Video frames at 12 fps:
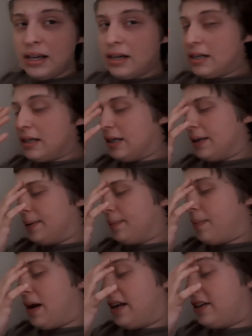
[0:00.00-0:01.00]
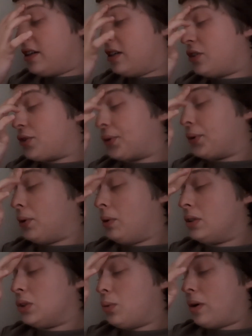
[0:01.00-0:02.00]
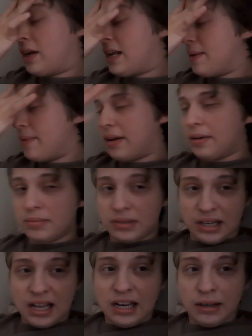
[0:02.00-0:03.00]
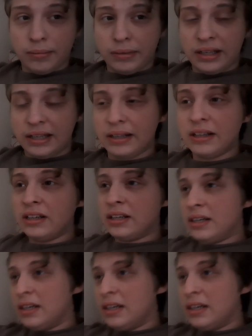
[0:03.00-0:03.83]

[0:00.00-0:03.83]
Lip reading: controlled to where he becomes an enemy.